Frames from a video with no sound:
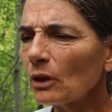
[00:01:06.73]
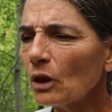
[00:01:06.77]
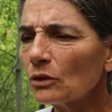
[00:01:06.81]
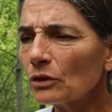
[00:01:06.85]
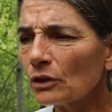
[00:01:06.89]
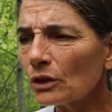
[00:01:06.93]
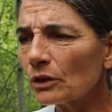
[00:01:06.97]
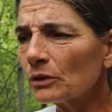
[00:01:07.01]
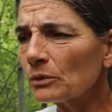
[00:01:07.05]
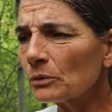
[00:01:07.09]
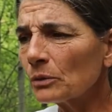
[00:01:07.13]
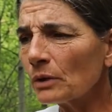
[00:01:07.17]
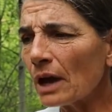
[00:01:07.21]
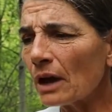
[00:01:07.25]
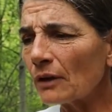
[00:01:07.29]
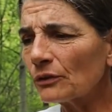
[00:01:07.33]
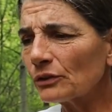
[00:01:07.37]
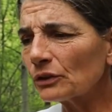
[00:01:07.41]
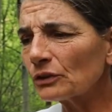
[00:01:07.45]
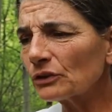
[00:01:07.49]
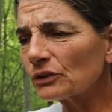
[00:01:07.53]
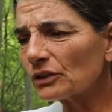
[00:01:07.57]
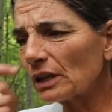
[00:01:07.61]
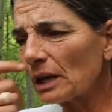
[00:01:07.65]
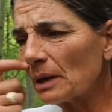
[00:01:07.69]
The
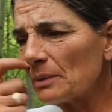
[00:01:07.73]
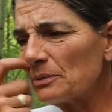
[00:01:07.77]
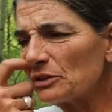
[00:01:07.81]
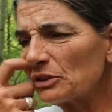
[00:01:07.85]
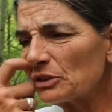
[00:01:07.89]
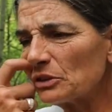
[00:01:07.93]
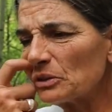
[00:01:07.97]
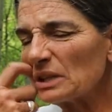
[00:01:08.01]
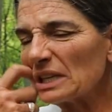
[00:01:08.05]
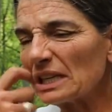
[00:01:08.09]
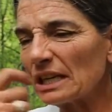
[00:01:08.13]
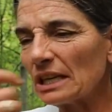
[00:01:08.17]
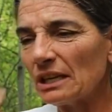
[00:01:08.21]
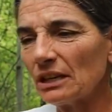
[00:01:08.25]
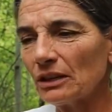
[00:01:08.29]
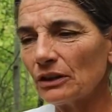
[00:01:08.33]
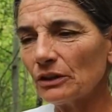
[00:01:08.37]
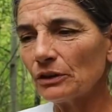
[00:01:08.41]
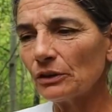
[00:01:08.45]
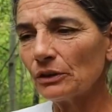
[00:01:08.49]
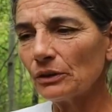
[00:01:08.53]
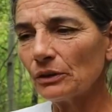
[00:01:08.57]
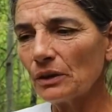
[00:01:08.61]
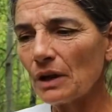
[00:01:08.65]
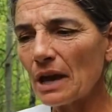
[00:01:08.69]
efforts that I'm doing
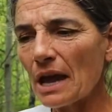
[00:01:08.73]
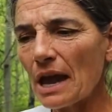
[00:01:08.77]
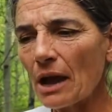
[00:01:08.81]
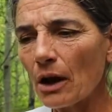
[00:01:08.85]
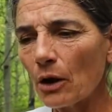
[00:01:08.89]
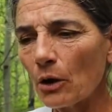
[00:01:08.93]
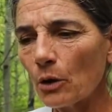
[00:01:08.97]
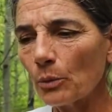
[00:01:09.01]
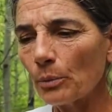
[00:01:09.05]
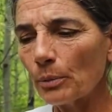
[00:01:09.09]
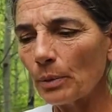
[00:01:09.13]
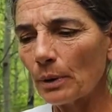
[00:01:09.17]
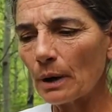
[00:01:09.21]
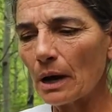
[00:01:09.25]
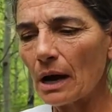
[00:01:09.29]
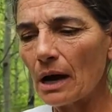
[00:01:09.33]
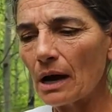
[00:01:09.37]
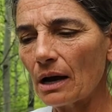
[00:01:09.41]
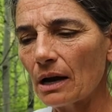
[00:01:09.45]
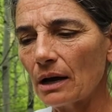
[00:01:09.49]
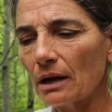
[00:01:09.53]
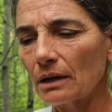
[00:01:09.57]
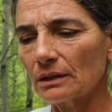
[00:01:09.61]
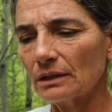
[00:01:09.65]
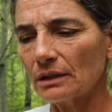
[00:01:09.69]
here help
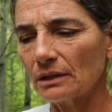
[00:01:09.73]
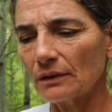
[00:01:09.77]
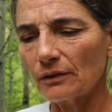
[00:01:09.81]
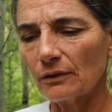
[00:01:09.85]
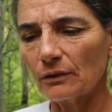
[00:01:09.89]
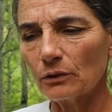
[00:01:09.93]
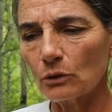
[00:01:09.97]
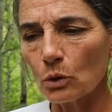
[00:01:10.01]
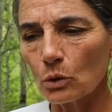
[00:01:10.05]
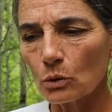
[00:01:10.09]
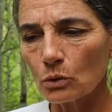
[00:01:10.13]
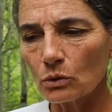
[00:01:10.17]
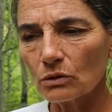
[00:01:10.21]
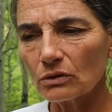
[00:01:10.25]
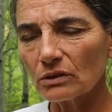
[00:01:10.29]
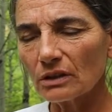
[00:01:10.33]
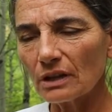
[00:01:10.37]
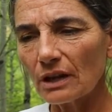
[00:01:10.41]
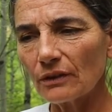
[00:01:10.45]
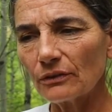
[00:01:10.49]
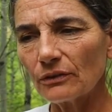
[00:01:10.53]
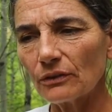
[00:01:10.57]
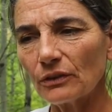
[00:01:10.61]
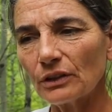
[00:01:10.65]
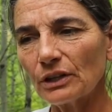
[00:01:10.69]
on the local
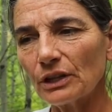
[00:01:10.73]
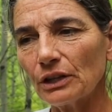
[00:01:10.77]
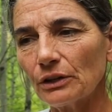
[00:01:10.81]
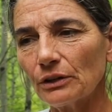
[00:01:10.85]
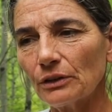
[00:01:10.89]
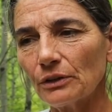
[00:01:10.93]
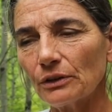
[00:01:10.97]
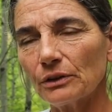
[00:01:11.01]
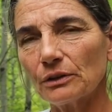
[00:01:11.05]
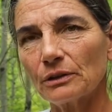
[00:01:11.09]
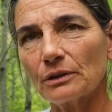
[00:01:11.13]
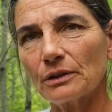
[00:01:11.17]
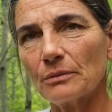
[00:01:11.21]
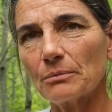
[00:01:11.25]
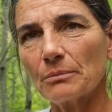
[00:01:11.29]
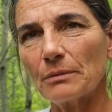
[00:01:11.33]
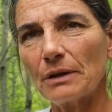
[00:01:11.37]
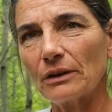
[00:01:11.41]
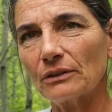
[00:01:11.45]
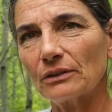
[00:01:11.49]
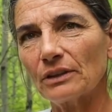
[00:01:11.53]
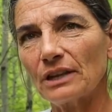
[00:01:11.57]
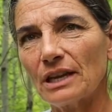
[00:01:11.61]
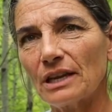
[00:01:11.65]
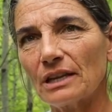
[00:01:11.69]
level here at the
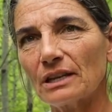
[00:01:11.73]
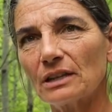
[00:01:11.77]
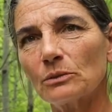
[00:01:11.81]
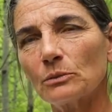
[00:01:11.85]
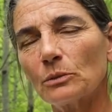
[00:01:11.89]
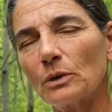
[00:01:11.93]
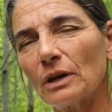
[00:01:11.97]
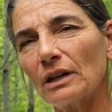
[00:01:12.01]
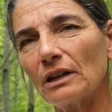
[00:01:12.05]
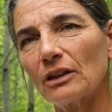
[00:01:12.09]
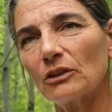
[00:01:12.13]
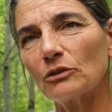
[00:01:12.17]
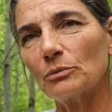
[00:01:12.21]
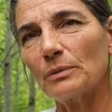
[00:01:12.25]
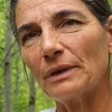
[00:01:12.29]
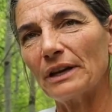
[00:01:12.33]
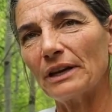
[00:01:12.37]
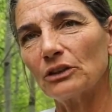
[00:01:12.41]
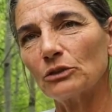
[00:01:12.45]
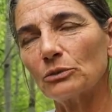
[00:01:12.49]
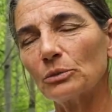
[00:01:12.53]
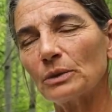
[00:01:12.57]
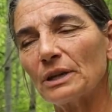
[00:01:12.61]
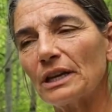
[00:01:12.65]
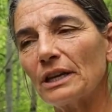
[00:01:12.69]
Mount Hagen Wildlife
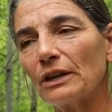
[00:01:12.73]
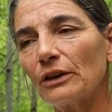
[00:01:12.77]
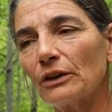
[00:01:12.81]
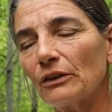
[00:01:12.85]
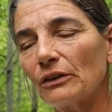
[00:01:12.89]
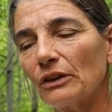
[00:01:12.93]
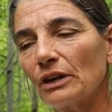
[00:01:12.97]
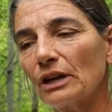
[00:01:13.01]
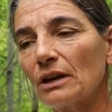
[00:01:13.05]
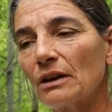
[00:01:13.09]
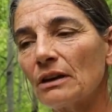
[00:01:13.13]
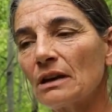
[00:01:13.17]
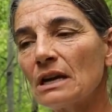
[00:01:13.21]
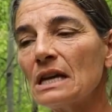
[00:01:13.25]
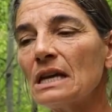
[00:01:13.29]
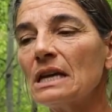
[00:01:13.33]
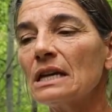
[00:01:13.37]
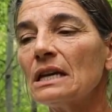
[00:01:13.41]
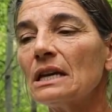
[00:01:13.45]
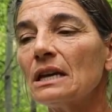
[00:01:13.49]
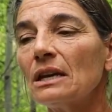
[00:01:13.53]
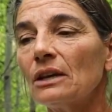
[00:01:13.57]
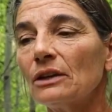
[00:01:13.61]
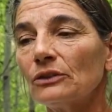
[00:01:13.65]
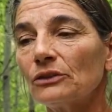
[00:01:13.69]
Management Area
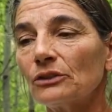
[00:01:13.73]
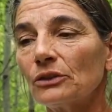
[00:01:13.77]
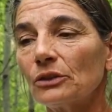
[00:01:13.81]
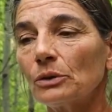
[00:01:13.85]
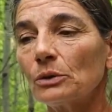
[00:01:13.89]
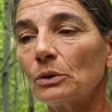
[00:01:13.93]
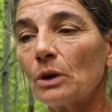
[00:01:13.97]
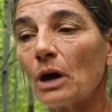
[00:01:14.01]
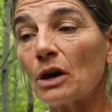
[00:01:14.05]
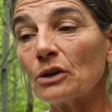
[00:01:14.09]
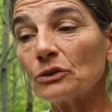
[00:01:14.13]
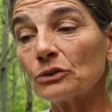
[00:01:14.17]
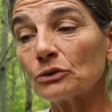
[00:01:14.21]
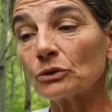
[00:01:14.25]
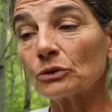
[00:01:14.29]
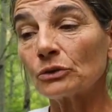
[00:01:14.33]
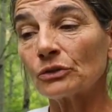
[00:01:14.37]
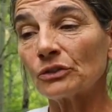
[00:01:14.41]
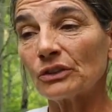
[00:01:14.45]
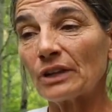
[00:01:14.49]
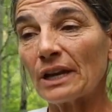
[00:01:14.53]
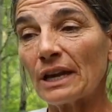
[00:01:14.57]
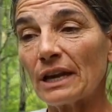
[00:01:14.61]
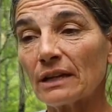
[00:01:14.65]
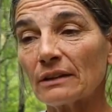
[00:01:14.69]
to
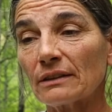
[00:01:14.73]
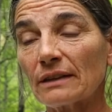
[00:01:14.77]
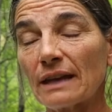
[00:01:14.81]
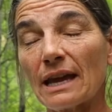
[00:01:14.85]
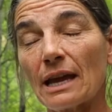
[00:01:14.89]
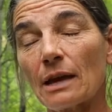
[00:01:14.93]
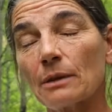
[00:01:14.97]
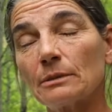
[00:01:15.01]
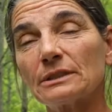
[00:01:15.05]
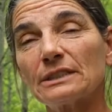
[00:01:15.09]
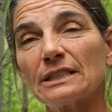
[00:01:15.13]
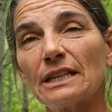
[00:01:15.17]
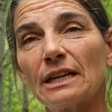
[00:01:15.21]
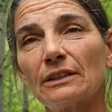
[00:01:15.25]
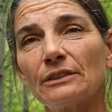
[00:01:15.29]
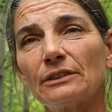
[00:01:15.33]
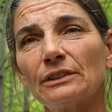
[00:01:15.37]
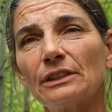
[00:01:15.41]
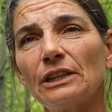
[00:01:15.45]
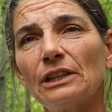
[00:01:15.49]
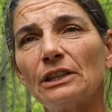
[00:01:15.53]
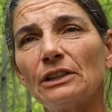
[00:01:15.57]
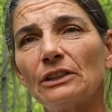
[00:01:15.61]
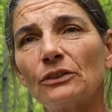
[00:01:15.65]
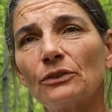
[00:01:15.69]
understand the habitat
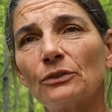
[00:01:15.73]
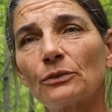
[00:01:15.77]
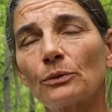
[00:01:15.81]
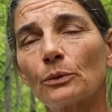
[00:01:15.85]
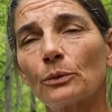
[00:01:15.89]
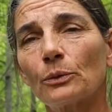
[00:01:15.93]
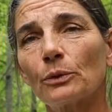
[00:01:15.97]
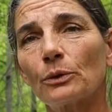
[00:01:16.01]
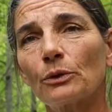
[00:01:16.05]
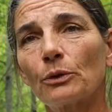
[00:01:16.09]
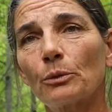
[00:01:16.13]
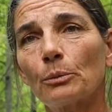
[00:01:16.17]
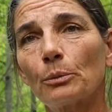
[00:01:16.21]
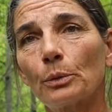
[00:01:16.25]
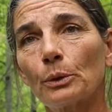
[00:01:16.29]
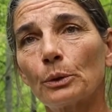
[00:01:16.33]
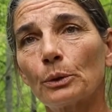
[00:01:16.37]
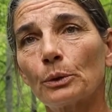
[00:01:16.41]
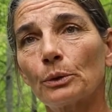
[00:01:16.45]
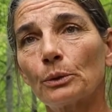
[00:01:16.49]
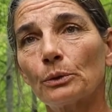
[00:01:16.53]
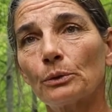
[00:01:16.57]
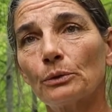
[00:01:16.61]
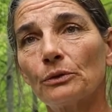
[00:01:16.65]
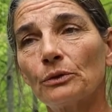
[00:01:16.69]
needs for the
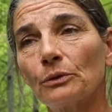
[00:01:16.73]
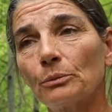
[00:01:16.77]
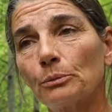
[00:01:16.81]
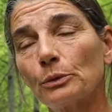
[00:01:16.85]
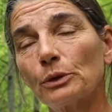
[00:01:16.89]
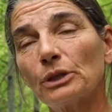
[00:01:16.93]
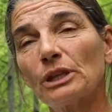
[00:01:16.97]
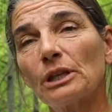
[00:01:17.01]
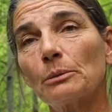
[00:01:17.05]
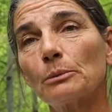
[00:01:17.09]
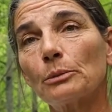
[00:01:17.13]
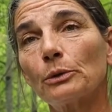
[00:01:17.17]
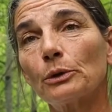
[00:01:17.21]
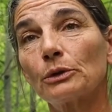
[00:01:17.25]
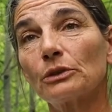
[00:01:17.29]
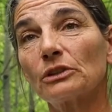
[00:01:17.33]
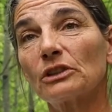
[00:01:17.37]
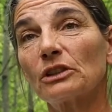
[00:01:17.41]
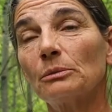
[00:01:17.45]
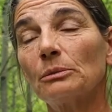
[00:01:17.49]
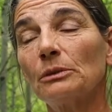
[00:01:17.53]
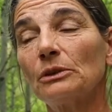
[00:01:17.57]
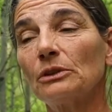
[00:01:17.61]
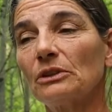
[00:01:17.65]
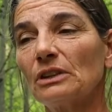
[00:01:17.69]
breeding bird
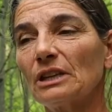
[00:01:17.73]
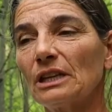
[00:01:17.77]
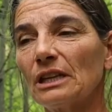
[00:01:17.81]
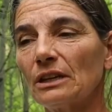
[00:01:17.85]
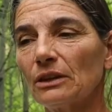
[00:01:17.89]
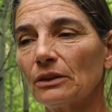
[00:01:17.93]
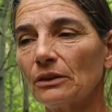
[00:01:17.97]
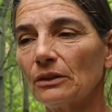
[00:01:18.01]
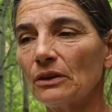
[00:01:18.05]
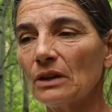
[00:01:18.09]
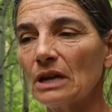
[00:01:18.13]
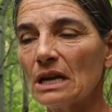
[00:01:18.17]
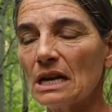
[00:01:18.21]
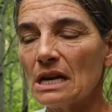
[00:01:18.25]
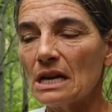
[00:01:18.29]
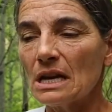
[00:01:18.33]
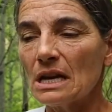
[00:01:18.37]
community here.